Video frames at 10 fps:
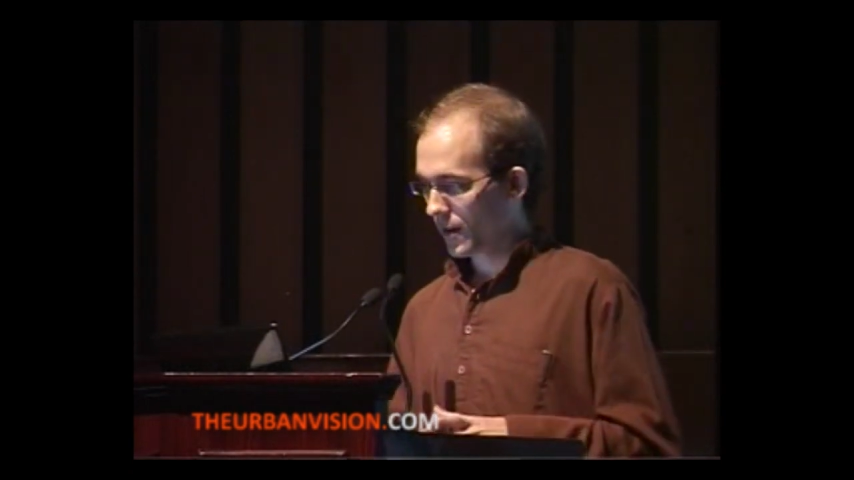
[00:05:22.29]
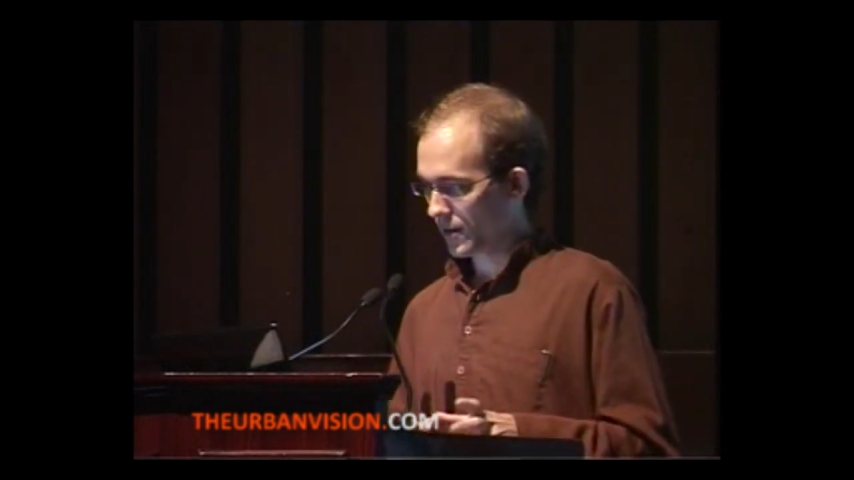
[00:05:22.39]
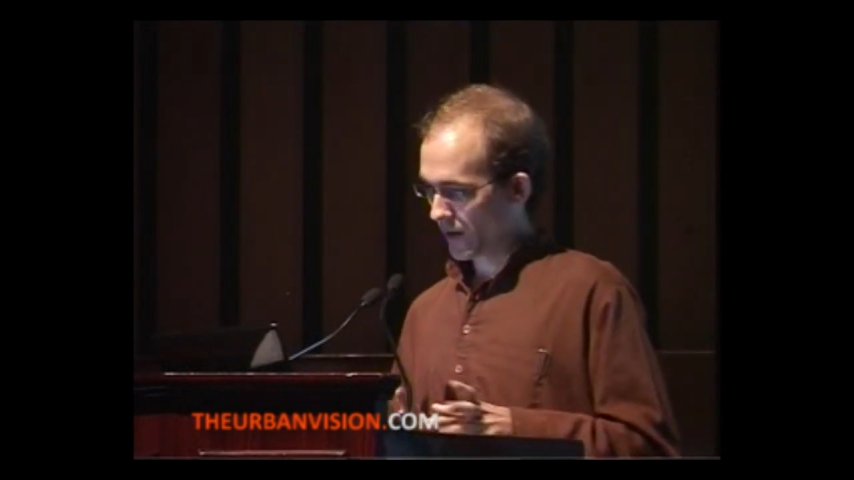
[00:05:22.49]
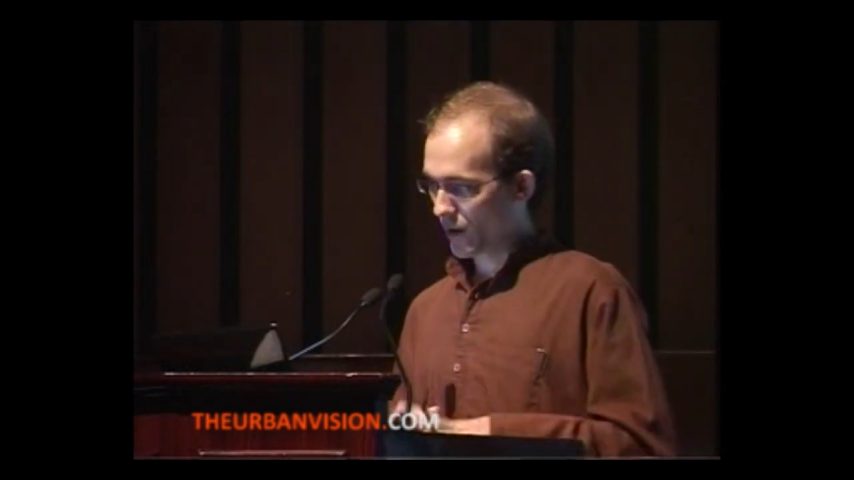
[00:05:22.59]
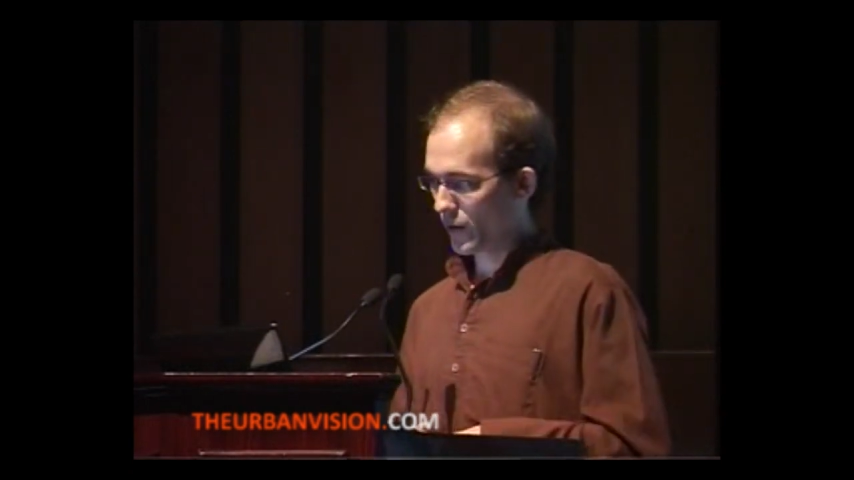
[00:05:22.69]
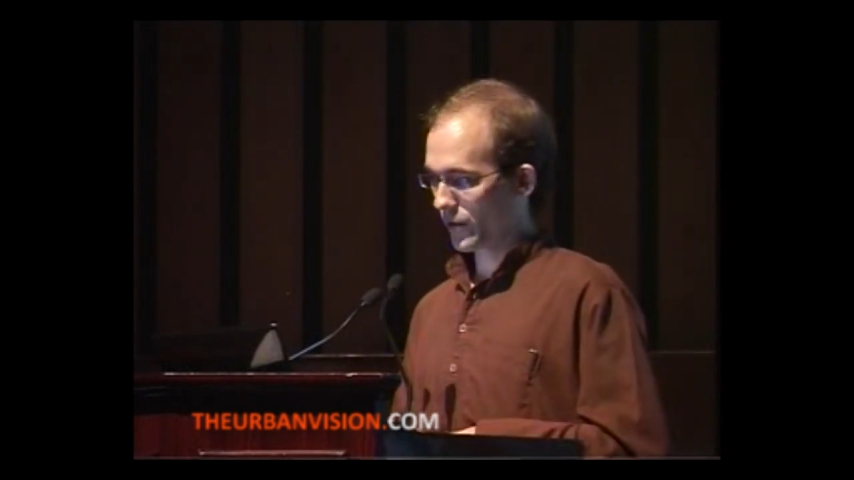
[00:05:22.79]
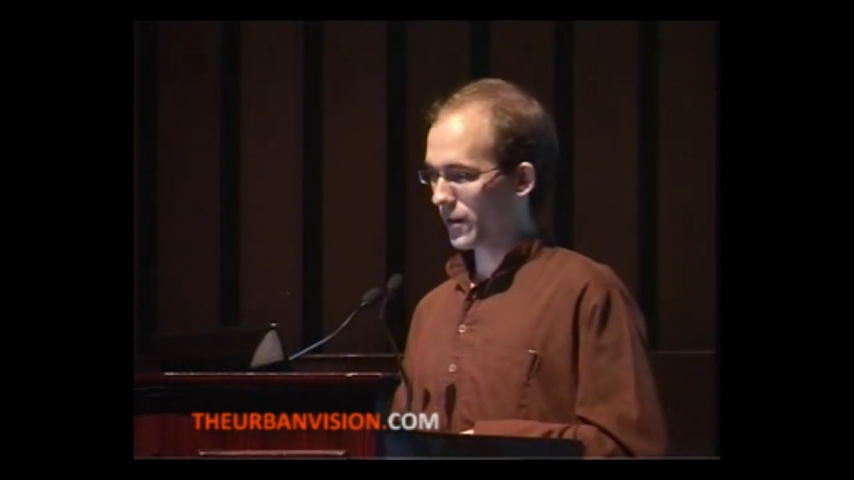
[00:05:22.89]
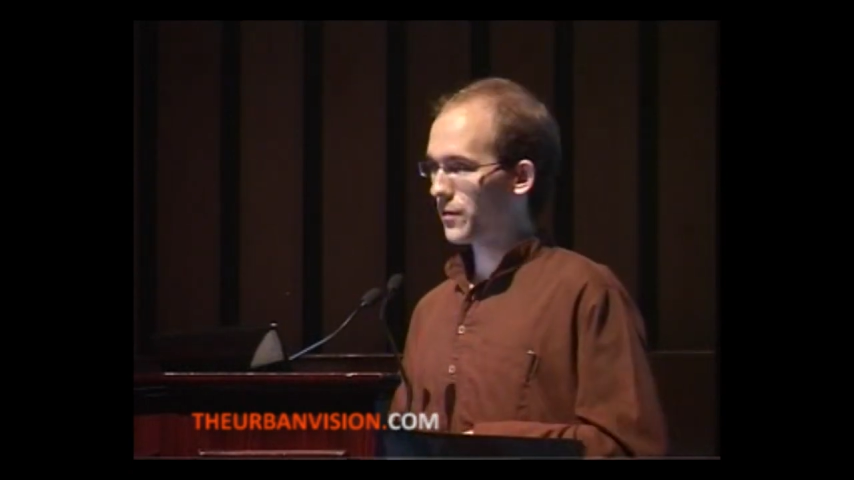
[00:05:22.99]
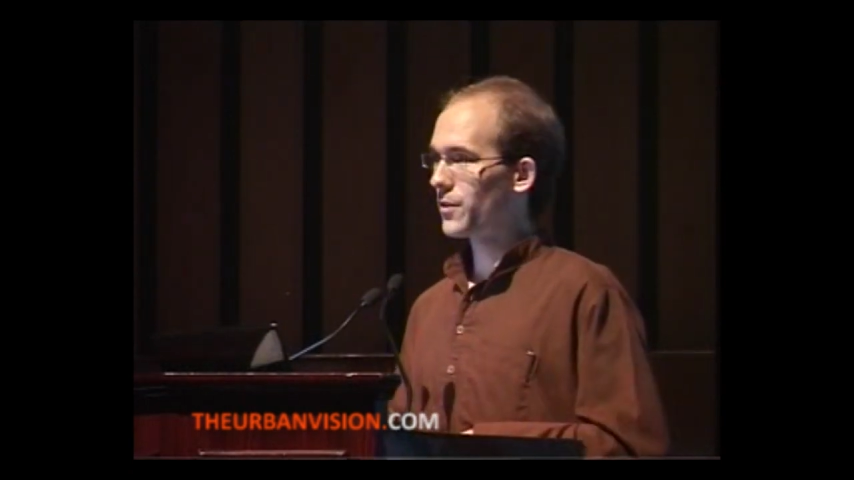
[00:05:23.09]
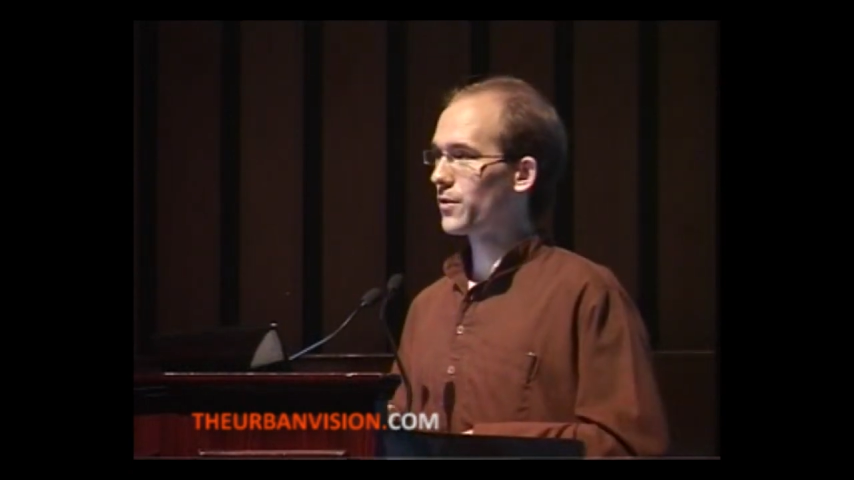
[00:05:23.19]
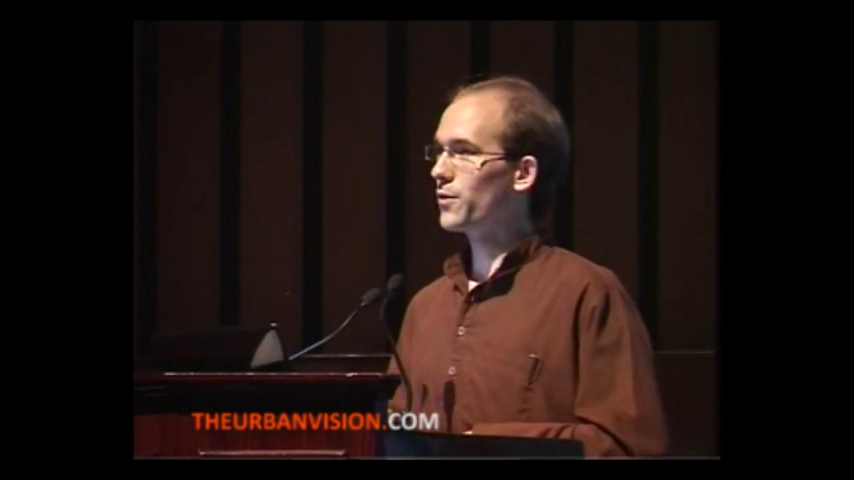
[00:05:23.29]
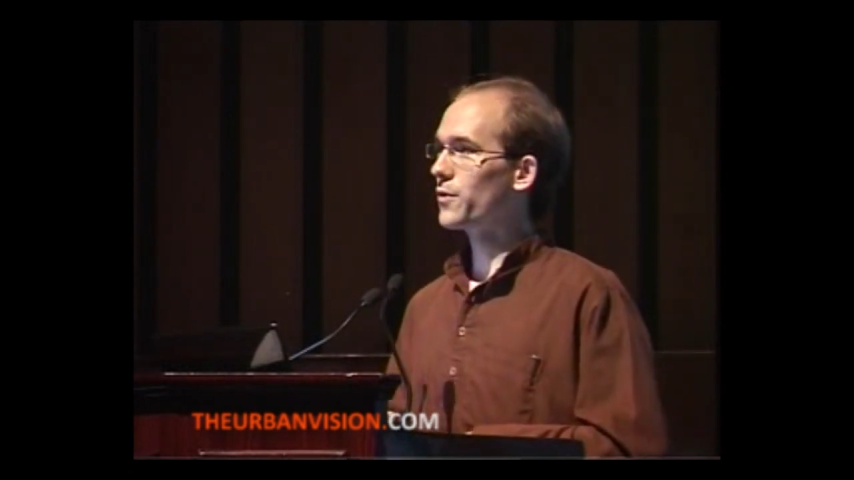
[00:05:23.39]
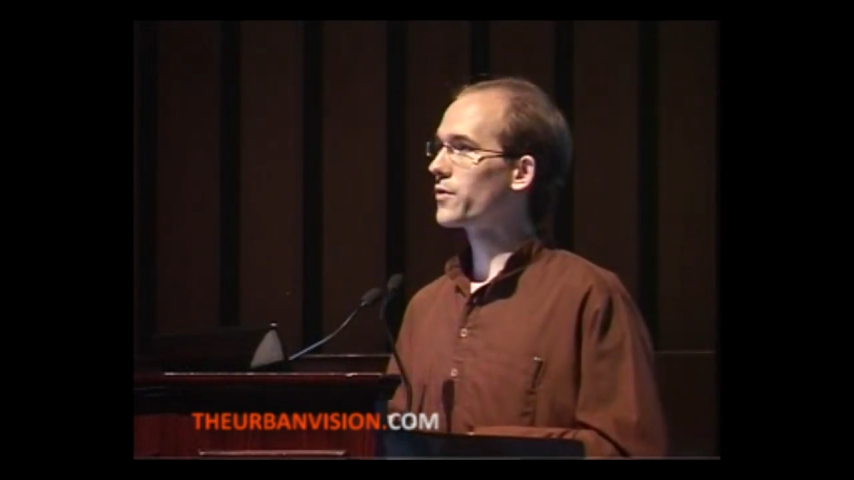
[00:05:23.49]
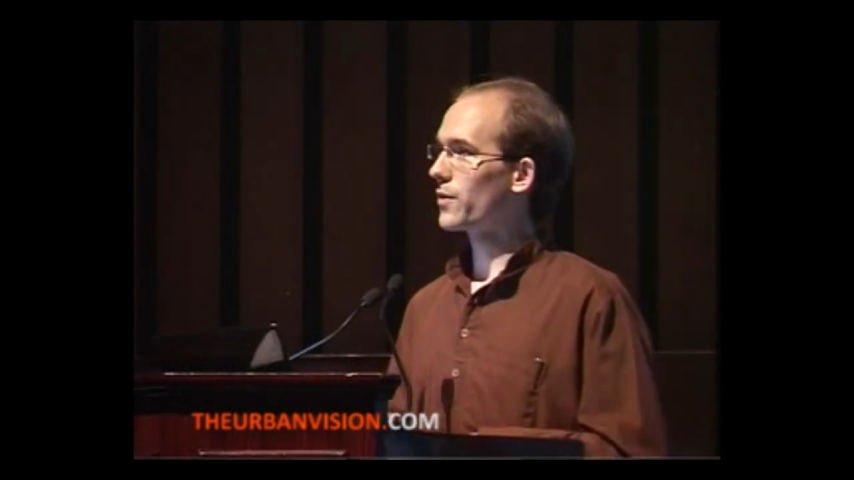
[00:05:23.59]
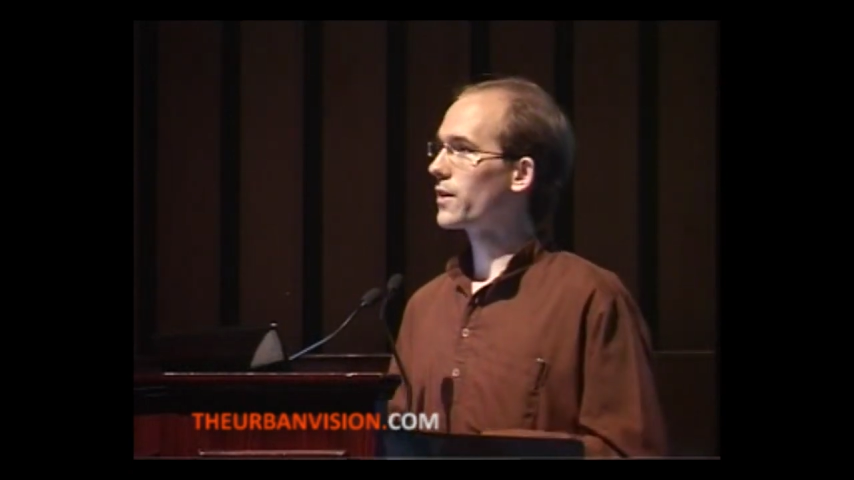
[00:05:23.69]
So now I'll shift
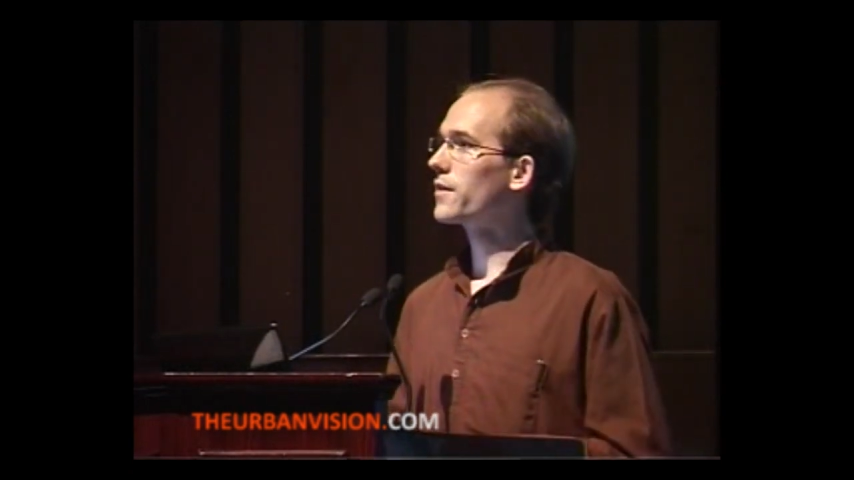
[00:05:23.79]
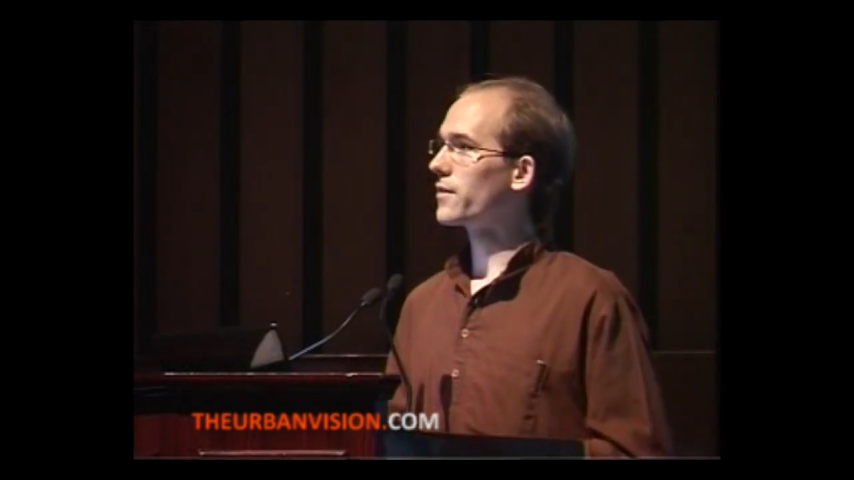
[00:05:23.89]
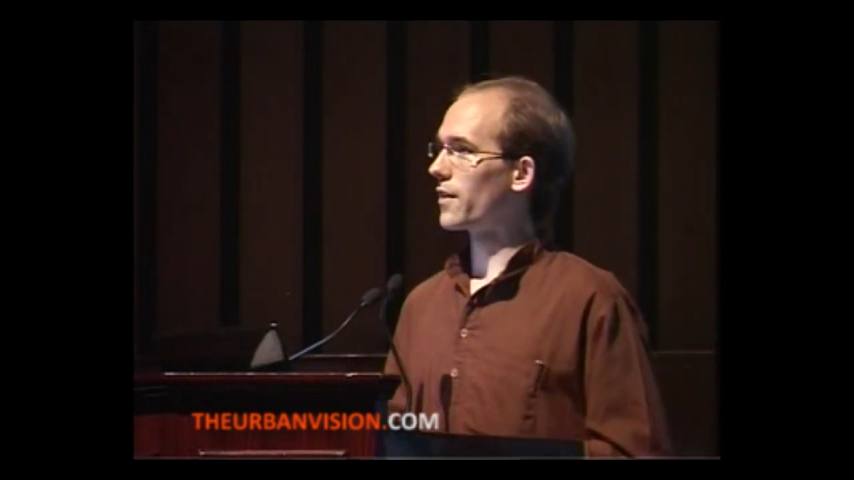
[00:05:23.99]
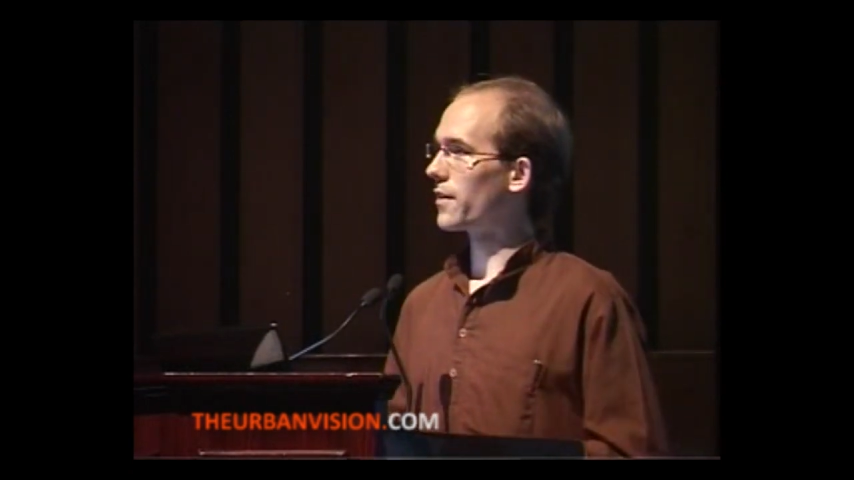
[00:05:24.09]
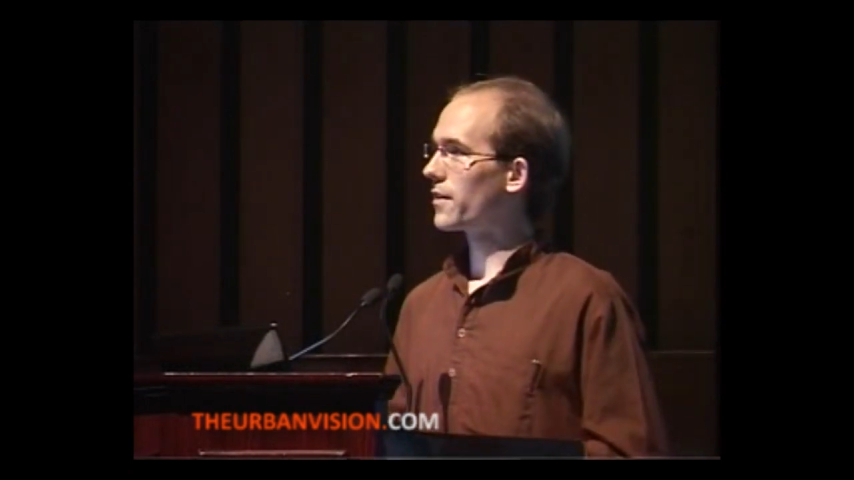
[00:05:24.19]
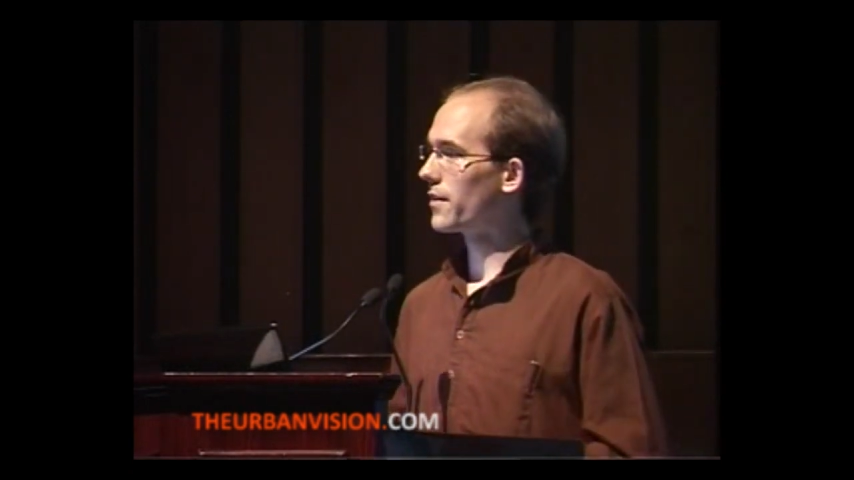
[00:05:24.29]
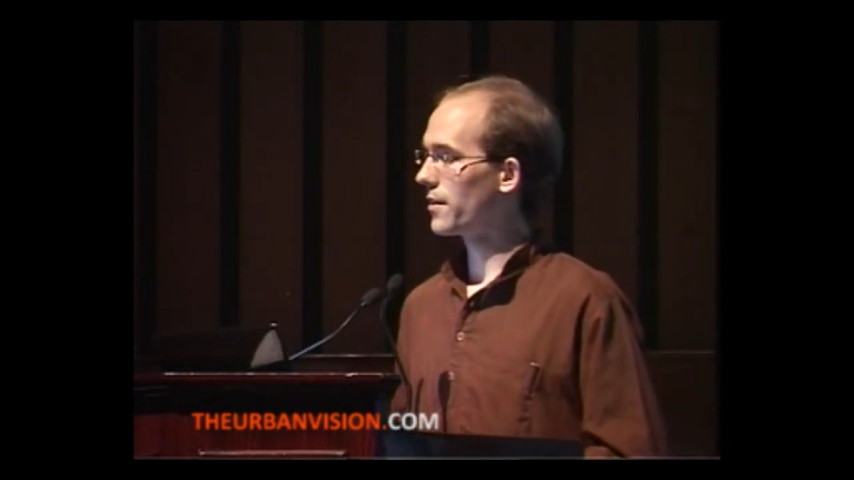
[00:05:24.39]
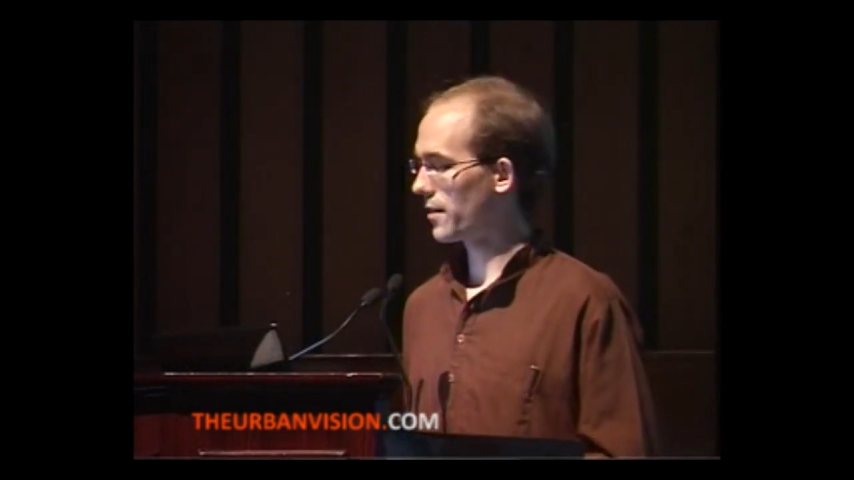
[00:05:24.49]
to street design,